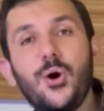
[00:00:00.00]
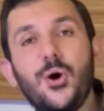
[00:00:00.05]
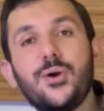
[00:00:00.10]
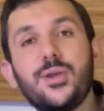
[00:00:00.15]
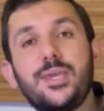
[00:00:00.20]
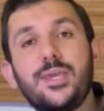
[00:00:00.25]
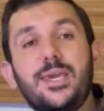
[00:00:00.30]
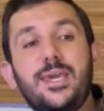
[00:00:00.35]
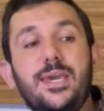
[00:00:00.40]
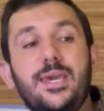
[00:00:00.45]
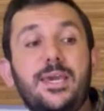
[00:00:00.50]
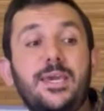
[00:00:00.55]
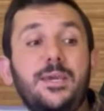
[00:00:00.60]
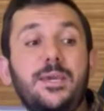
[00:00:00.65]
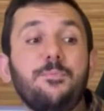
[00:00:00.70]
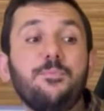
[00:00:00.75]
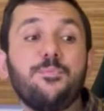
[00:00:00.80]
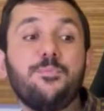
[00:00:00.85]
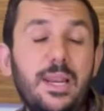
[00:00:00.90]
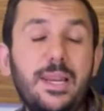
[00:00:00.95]

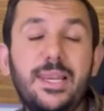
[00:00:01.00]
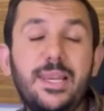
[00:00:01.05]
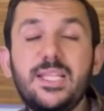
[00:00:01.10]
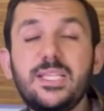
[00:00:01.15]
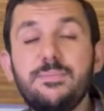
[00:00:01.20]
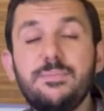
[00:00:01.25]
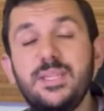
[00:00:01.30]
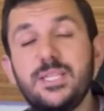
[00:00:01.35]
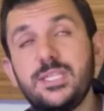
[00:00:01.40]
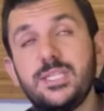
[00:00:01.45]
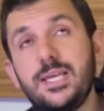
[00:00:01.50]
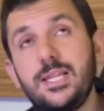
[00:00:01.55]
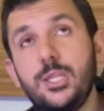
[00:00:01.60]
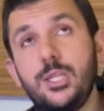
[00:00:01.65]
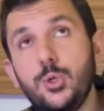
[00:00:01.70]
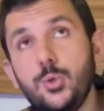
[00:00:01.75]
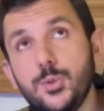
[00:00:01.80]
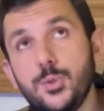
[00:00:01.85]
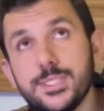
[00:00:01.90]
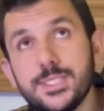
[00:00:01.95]
Okay, let me tell
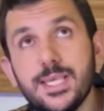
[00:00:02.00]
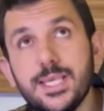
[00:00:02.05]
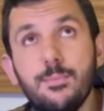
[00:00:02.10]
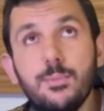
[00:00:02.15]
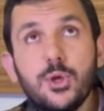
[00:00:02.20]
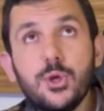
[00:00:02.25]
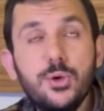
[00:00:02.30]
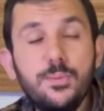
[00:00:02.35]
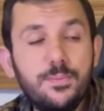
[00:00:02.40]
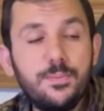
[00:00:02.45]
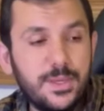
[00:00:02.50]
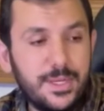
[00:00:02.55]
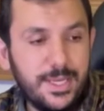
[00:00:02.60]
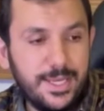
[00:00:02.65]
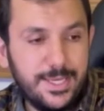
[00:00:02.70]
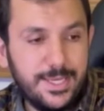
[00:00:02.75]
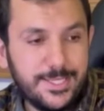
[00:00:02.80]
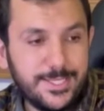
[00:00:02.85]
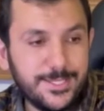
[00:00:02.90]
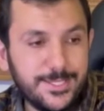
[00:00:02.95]
you, some
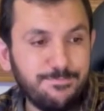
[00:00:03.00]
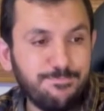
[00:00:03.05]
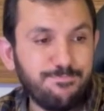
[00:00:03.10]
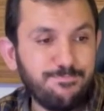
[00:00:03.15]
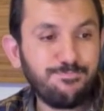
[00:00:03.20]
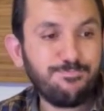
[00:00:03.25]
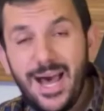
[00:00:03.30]
companies